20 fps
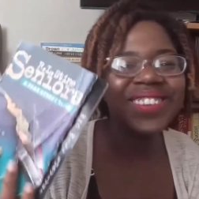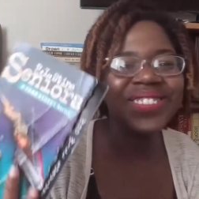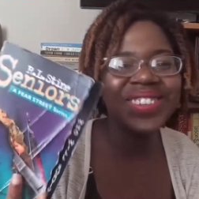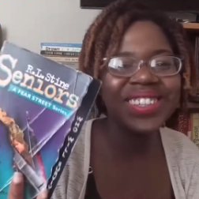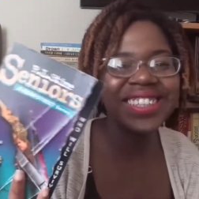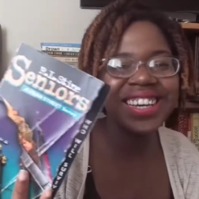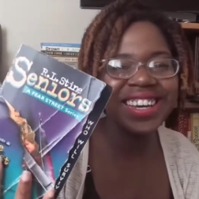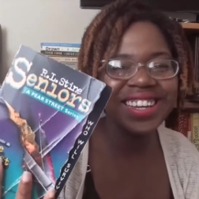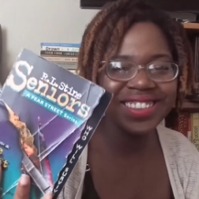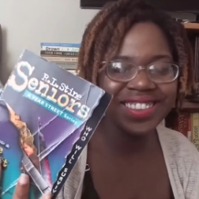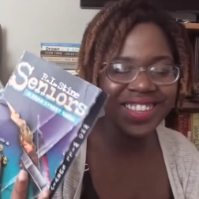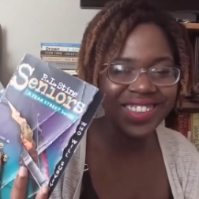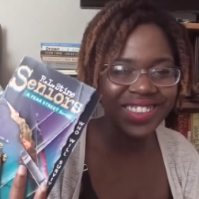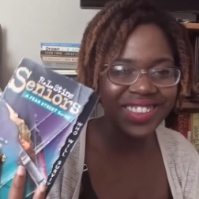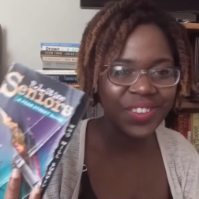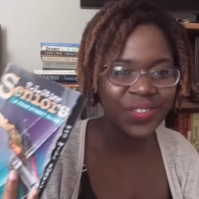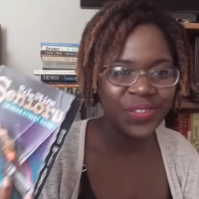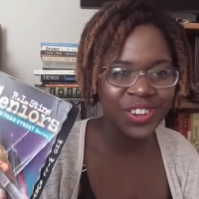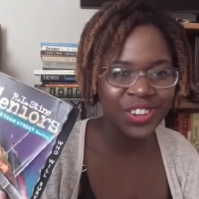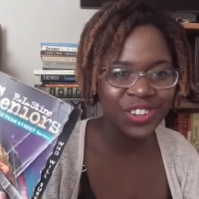but yeah, this
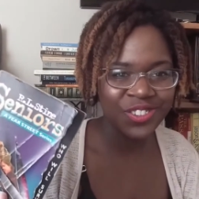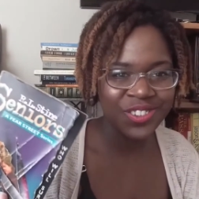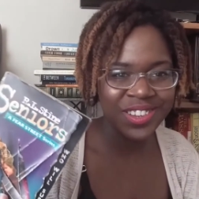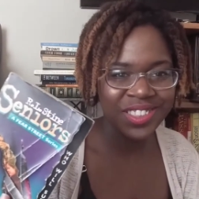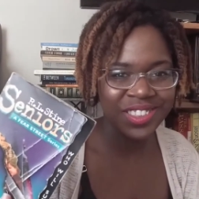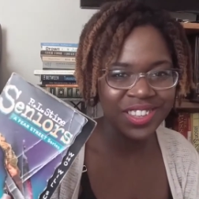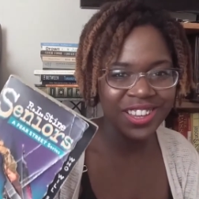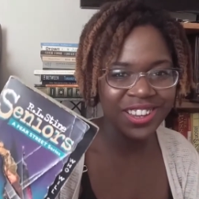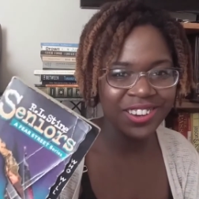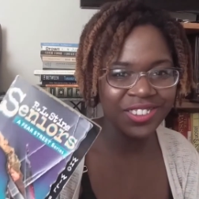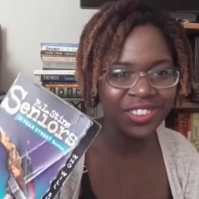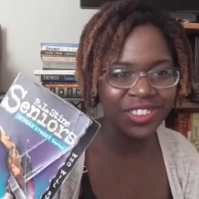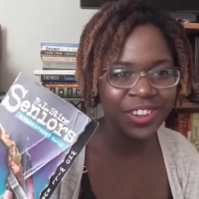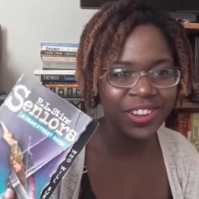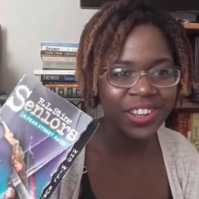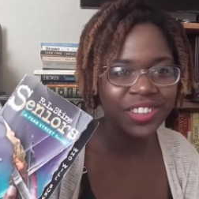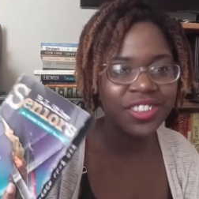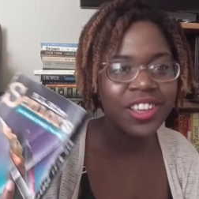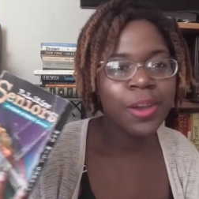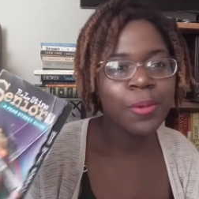is the Fear Street Senior
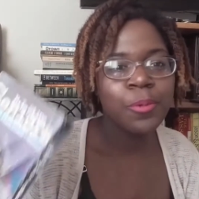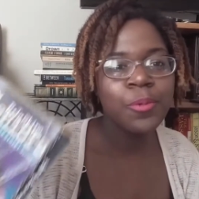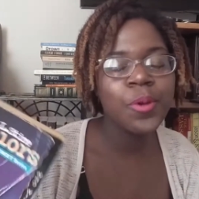series.